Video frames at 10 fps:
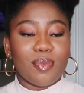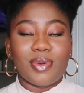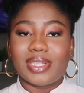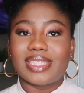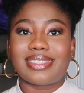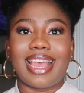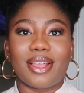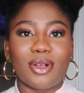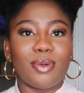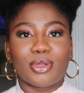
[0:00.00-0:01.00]
but once
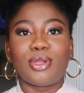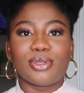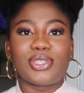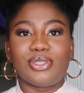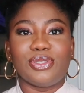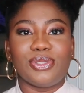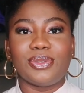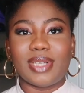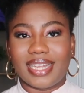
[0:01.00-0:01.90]
I come close to you